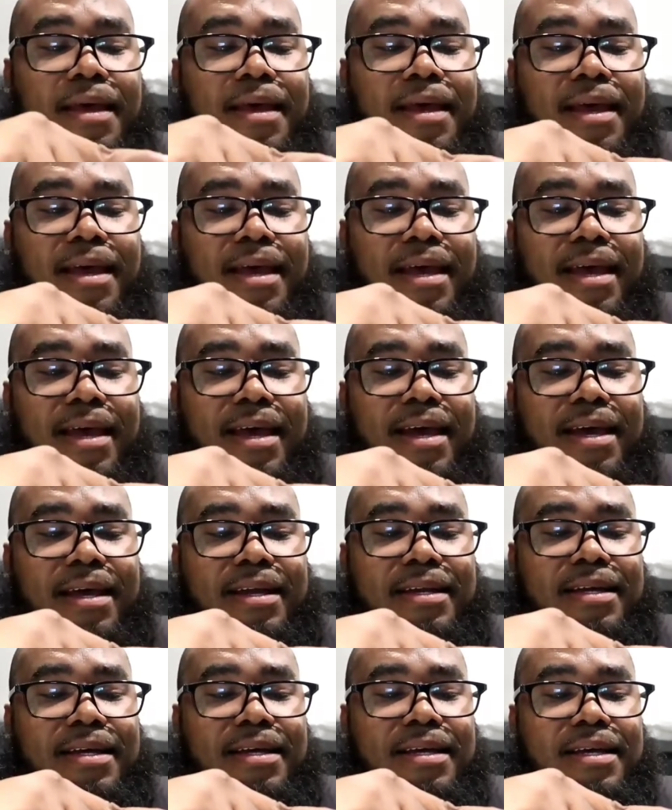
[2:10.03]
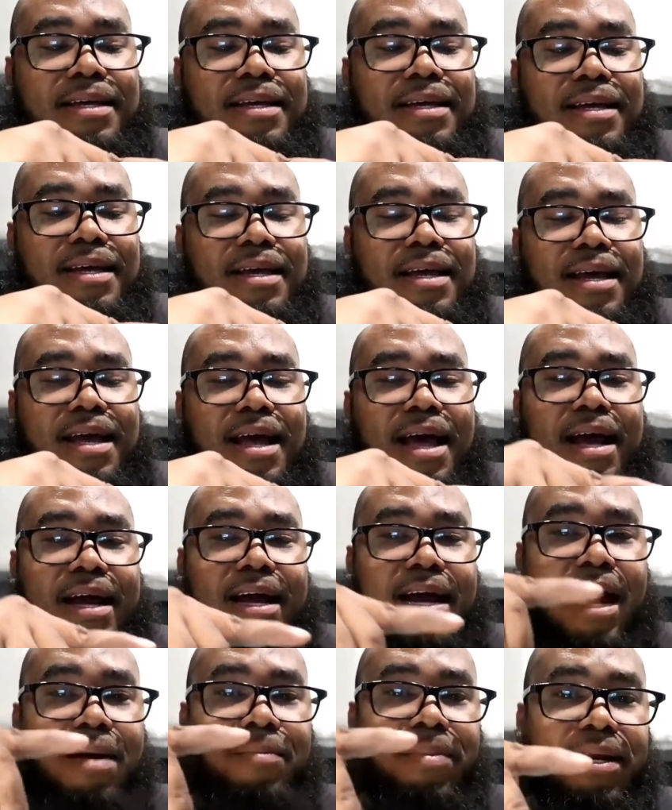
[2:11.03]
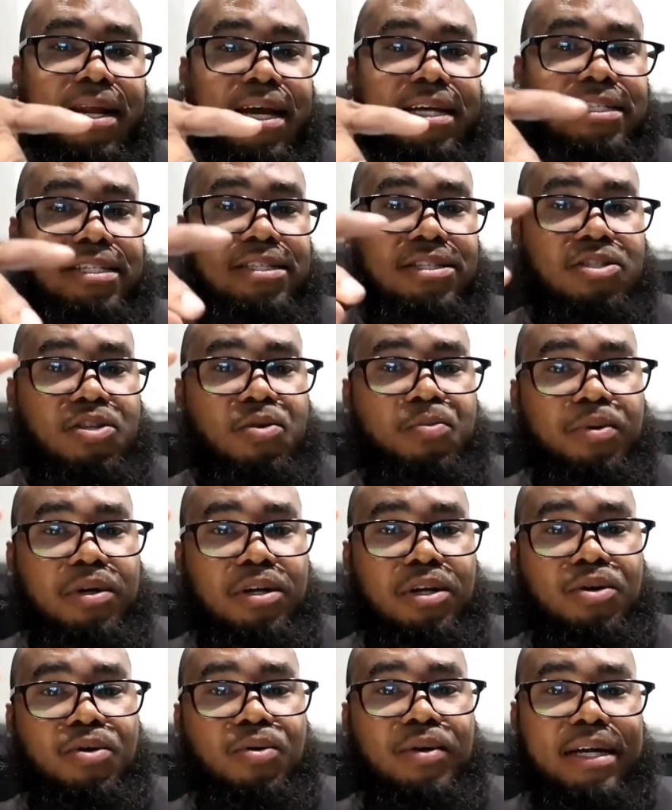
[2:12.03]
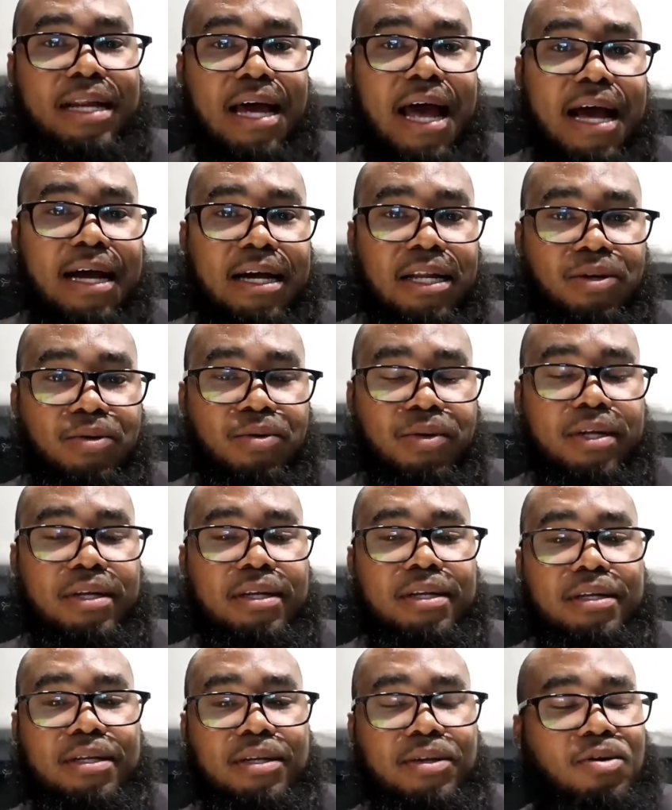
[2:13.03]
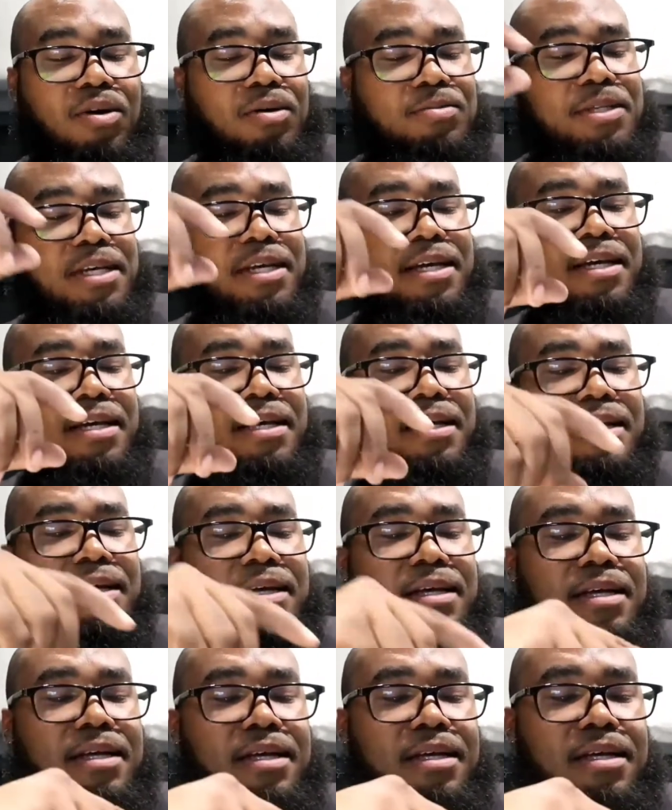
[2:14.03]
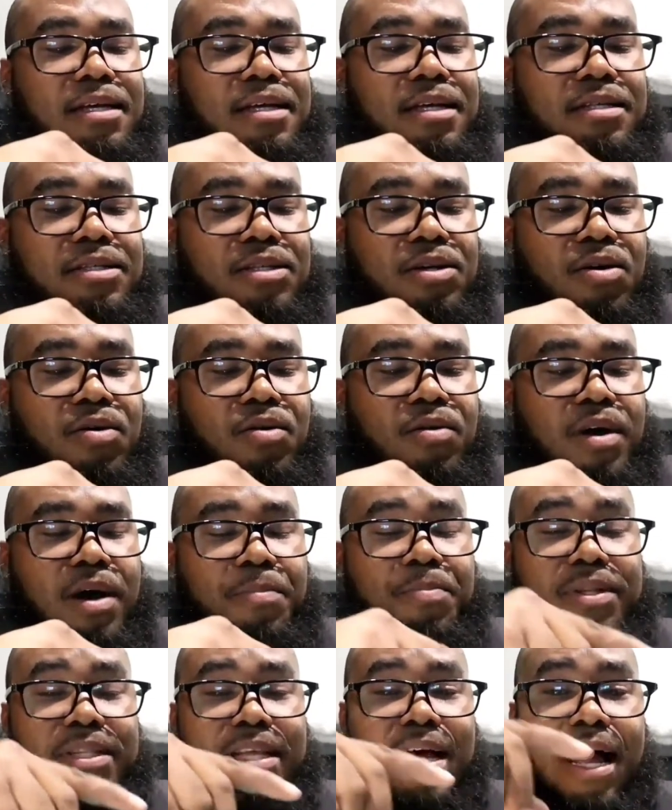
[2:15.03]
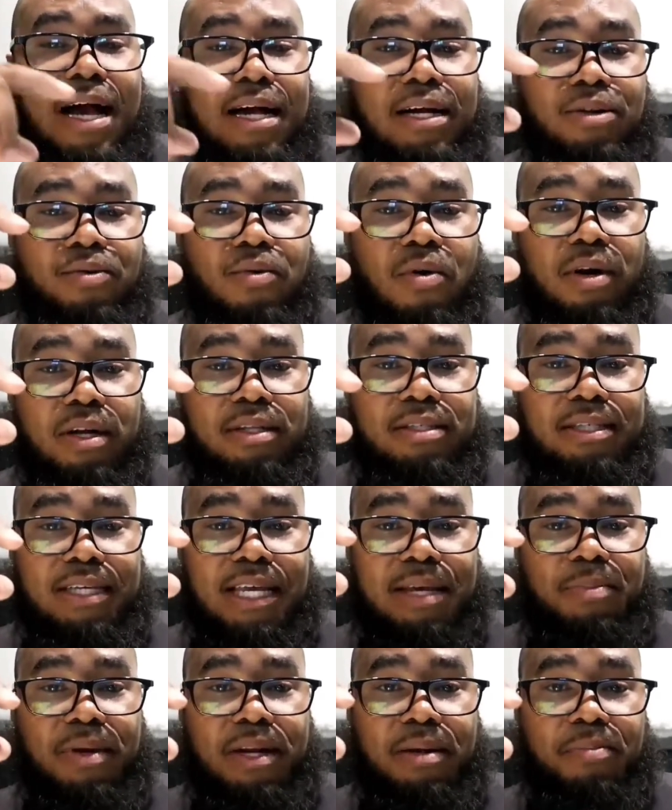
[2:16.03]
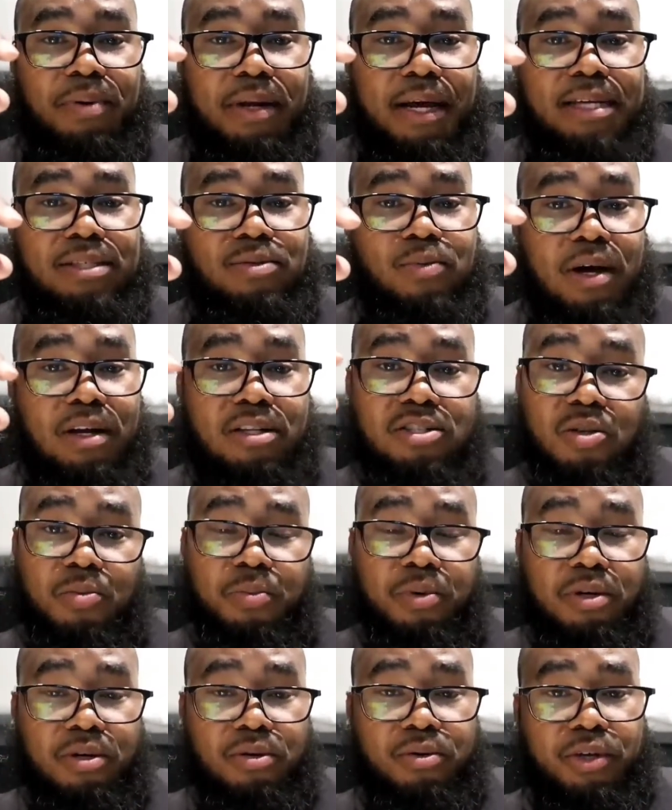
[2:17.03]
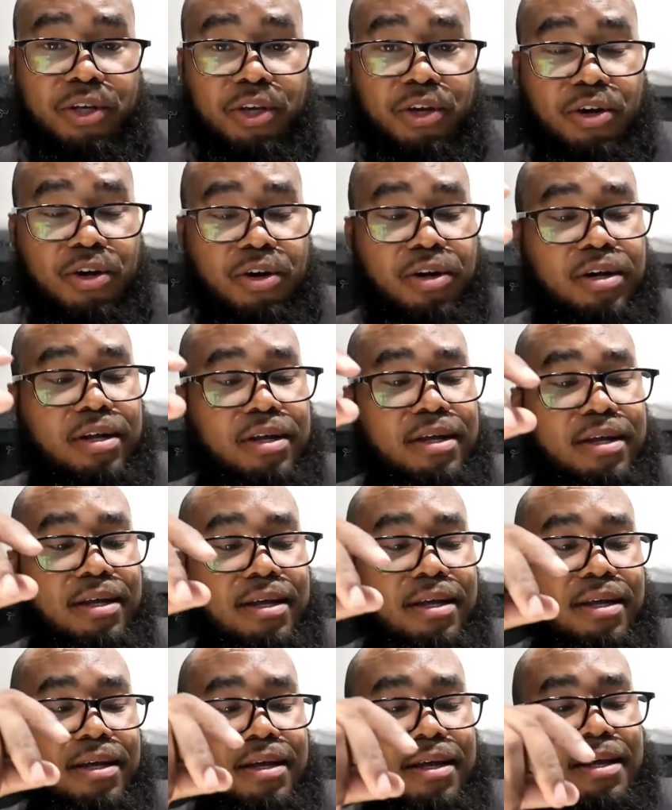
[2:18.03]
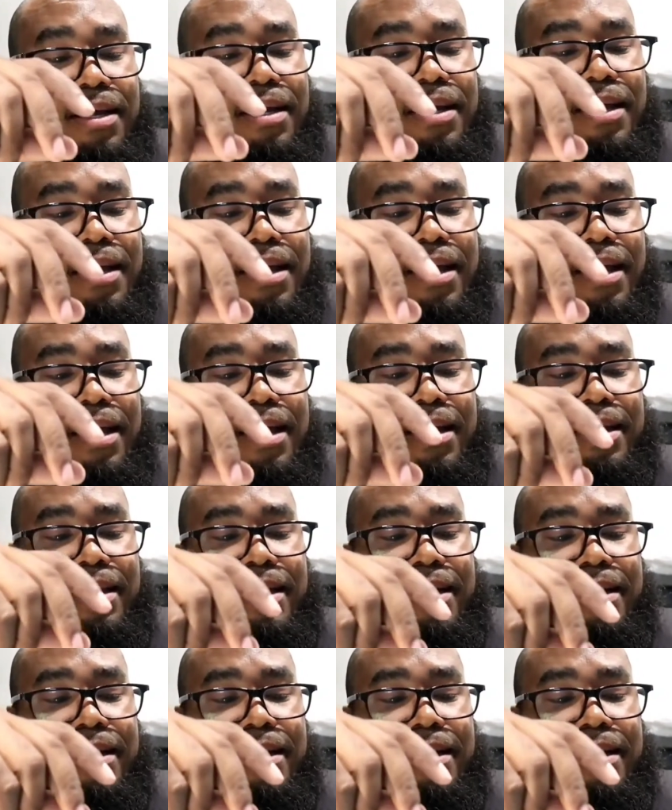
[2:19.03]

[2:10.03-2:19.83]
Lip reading: and I combination super glued and hot glued it. You know what I'm saying? So I put the hot glue on it to keep it in place while the super glue cured, and then